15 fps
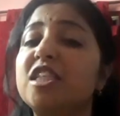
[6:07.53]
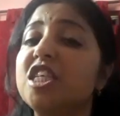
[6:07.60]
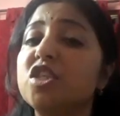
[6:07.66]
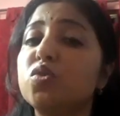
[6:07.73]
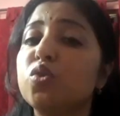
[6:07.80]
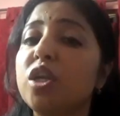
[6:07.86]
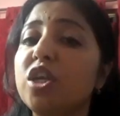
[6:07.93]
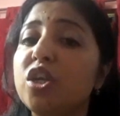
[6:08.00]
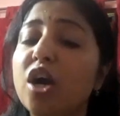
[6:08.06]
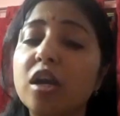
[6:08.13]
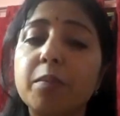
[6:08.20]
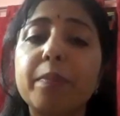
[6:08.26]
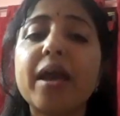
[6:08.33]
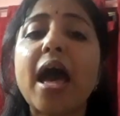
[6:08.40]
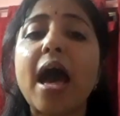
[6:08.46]
This will
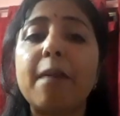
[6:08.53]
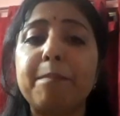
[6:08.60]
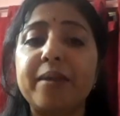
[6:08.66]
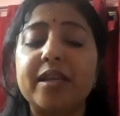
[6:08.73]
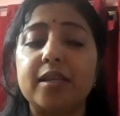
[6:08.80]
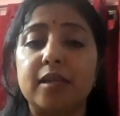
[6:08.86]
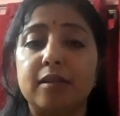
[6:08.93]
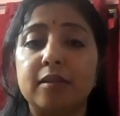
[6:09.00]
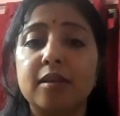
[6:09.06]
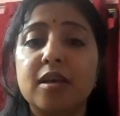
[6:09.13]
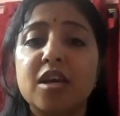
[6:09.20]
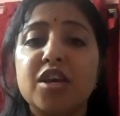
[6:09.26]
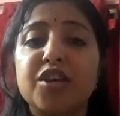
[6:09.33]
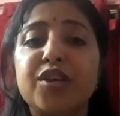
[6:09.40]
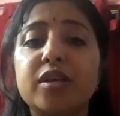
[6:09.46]
not be happening.
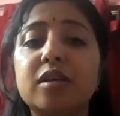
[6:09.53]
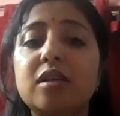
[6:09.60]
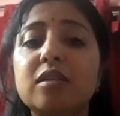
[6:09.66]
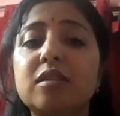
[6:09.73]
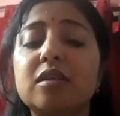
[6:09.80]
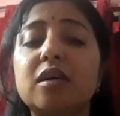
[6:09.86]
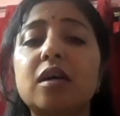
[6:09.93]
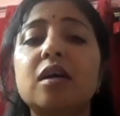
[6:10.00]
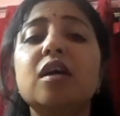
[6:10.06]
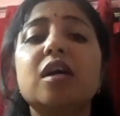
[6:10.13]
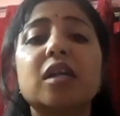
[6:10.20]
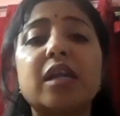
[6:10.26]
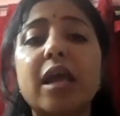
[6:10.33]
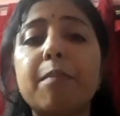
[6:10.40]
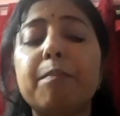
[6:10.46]
Here the
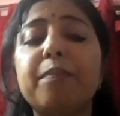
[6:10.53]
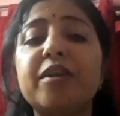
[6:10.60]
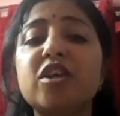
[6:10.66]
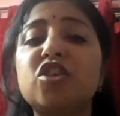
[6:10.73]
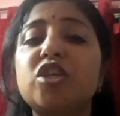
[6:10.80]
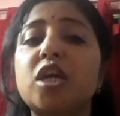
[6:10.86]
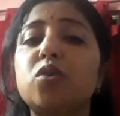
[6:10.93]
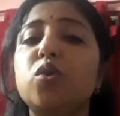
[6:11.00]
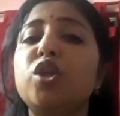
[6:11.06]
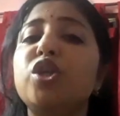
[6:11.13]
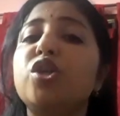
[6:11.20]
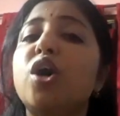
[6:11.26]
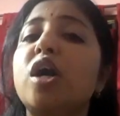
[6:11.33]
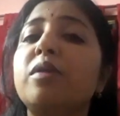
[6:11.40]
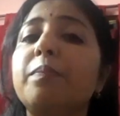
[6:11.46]
temperature will
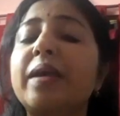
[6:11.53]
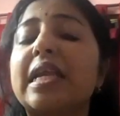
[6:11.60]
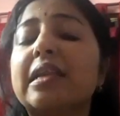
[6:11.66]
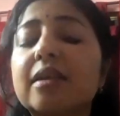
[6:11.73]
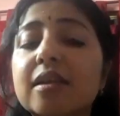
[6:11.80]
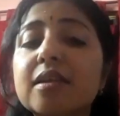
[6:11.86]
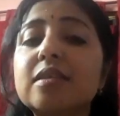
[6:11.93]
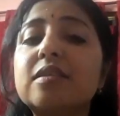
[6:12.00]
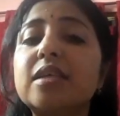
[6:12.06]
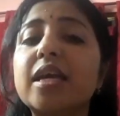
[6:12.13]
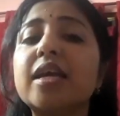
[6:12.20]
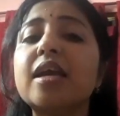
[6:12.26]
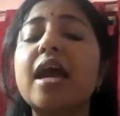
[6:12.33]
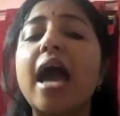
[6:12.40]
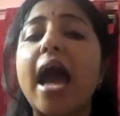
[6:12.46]
not be increasing